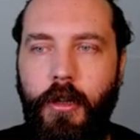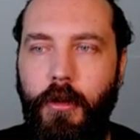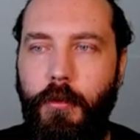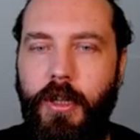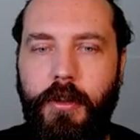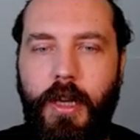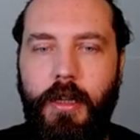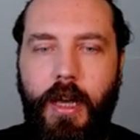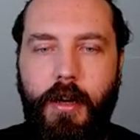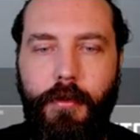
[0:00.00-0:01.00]
We can
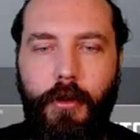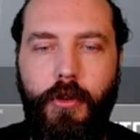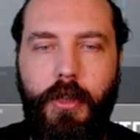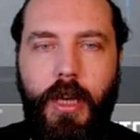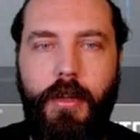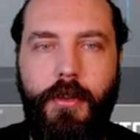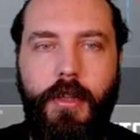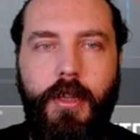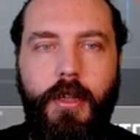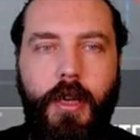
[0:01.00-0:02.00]
then have a look at
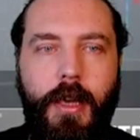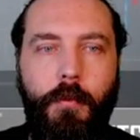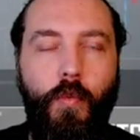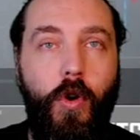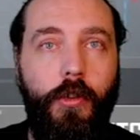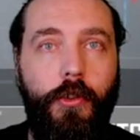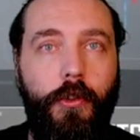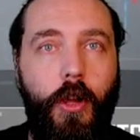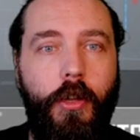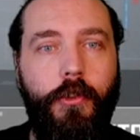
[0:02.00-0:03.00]
the M1
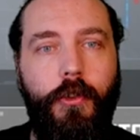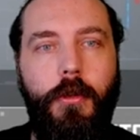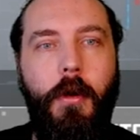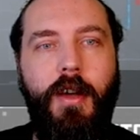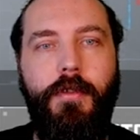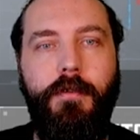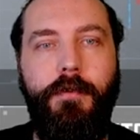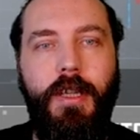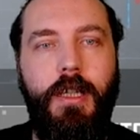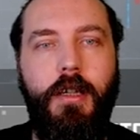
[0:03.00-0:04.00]
slot. So you have the
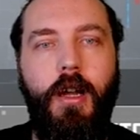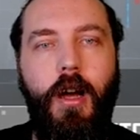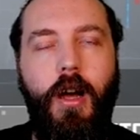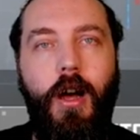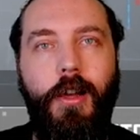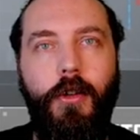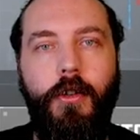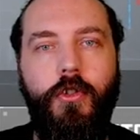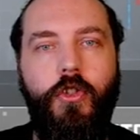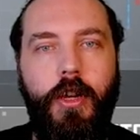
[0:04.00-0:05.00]
Vigan
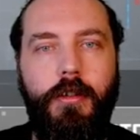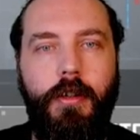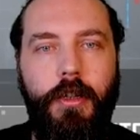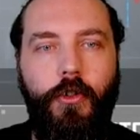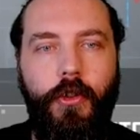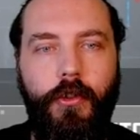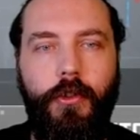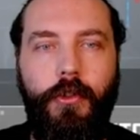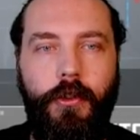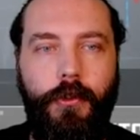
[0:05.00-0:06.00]
Ion Generation
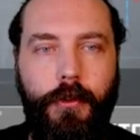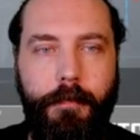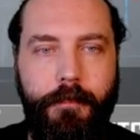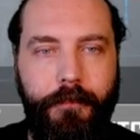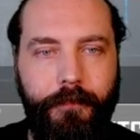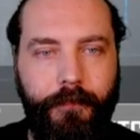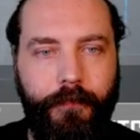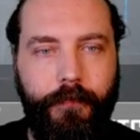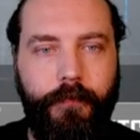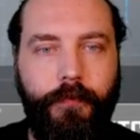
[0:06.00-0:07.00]
System.
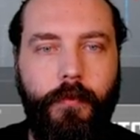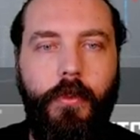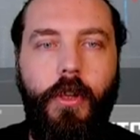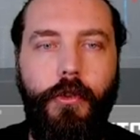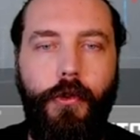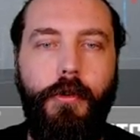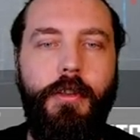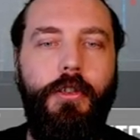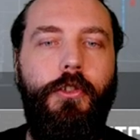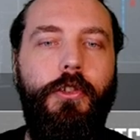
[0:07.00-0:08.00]
So
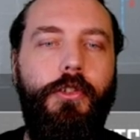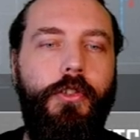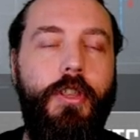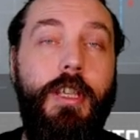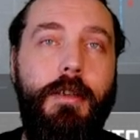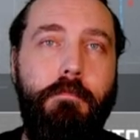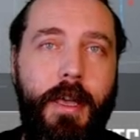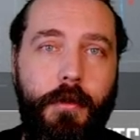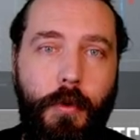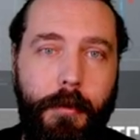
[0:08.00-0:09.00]
this is the
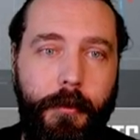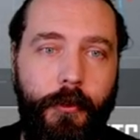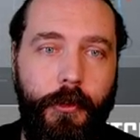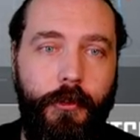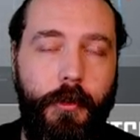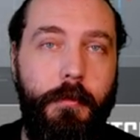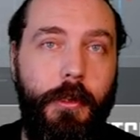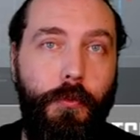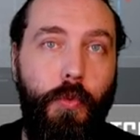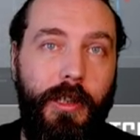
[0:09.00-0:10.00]
main weapon system.
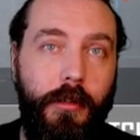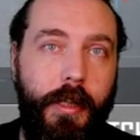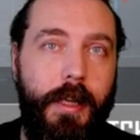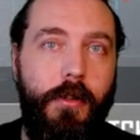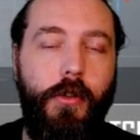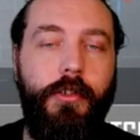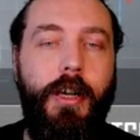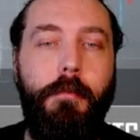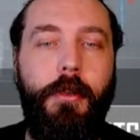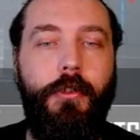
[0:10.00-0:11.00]
This will get knocked
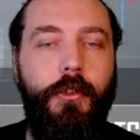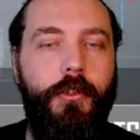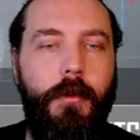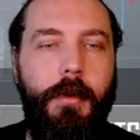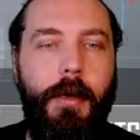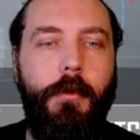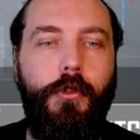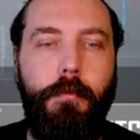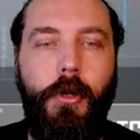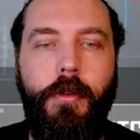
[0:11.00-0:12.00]
out by system damage,
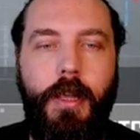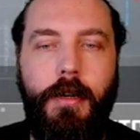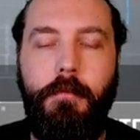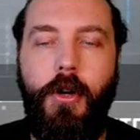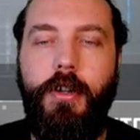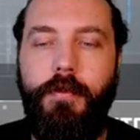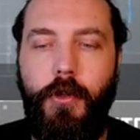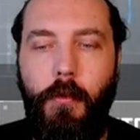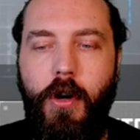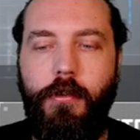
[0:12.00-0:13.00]
so bear that in mind if
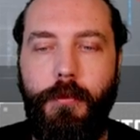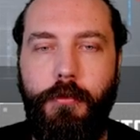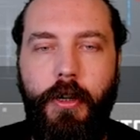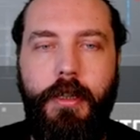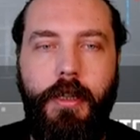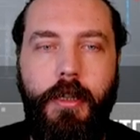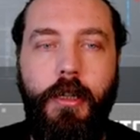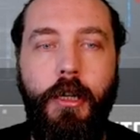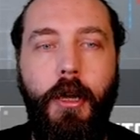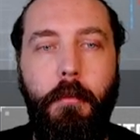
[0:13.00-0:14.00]
you are upgrading it.
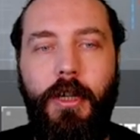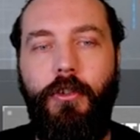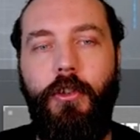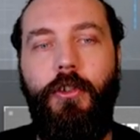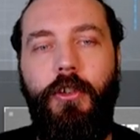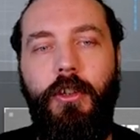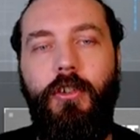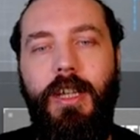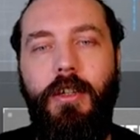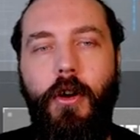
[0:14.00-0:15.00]
But it's a
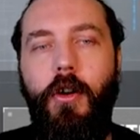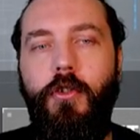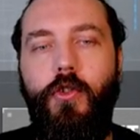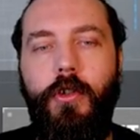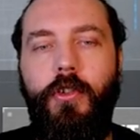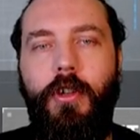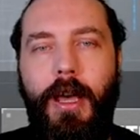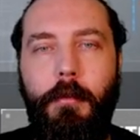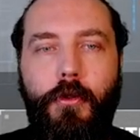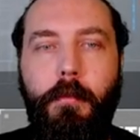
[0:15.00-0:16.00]
1600
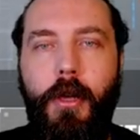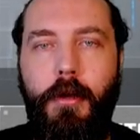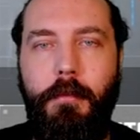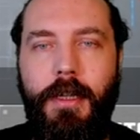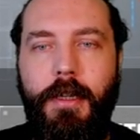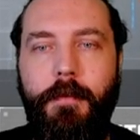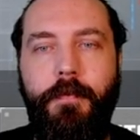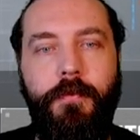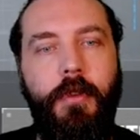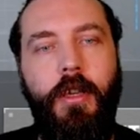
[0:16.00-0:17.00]
damage per minute.
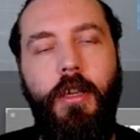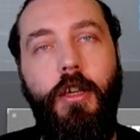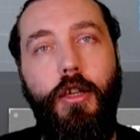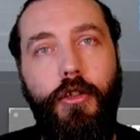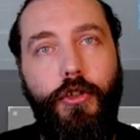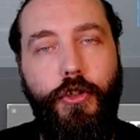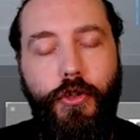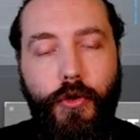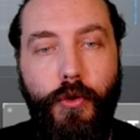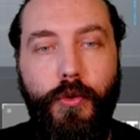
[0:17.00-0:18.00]

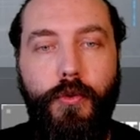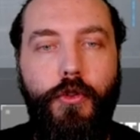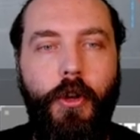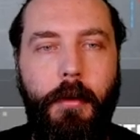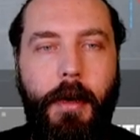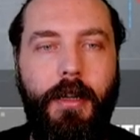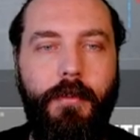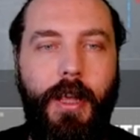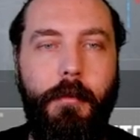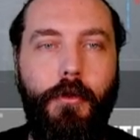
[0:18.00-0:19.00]
Huge amount
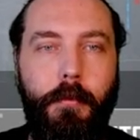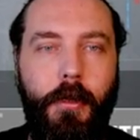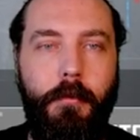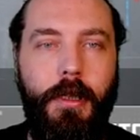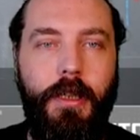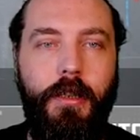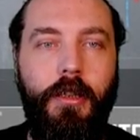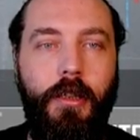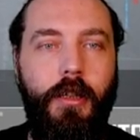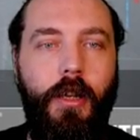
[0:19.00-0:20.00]
of damage per minute.
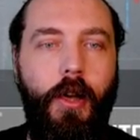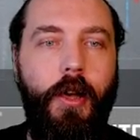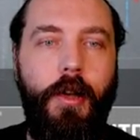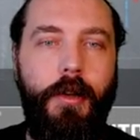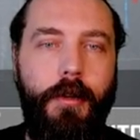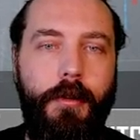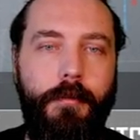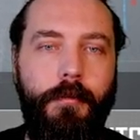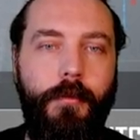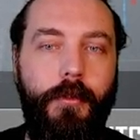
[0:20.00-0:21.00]

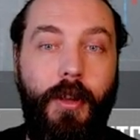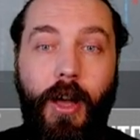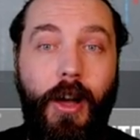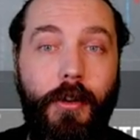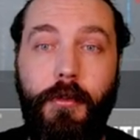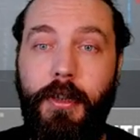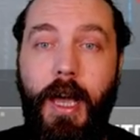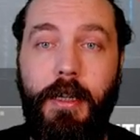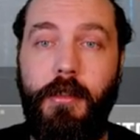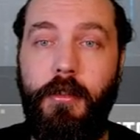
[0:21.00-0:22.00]
Ion
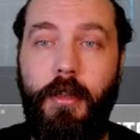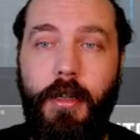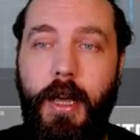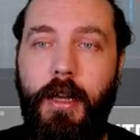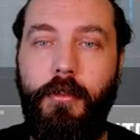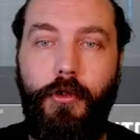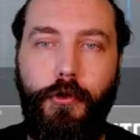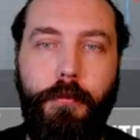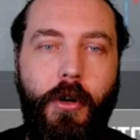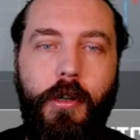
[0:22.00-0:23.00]
cannon that
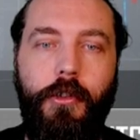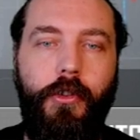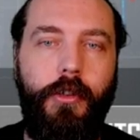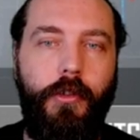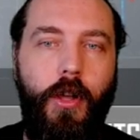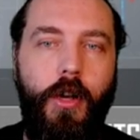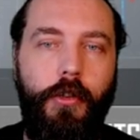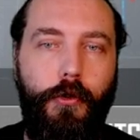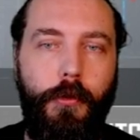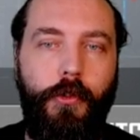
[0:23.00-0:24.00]
does prioritize
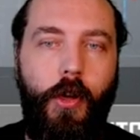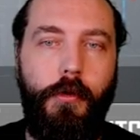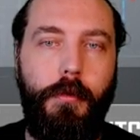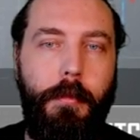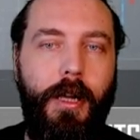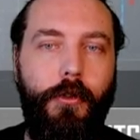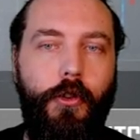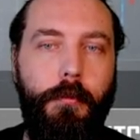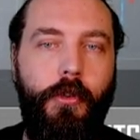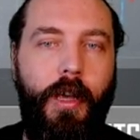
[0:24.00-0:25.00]
large, so it's starting with
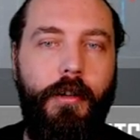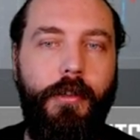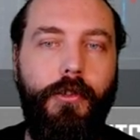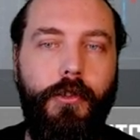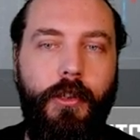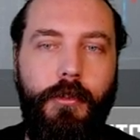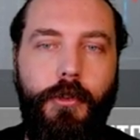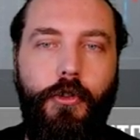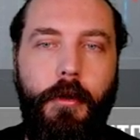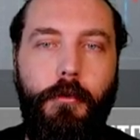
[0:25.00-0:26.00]
battleships, carriers,
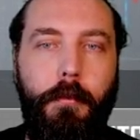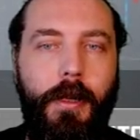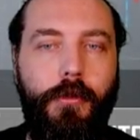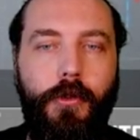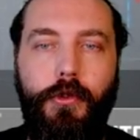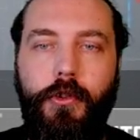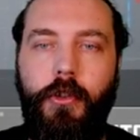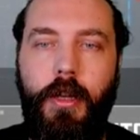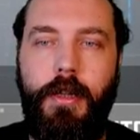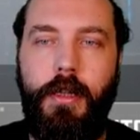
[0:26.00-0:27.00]
auxiliary ships,
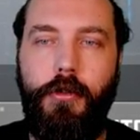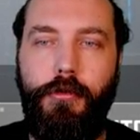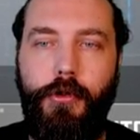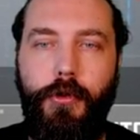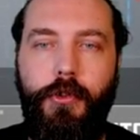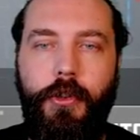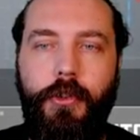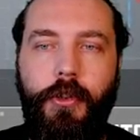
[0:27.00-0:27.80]
battlecruisers, and then cruisers.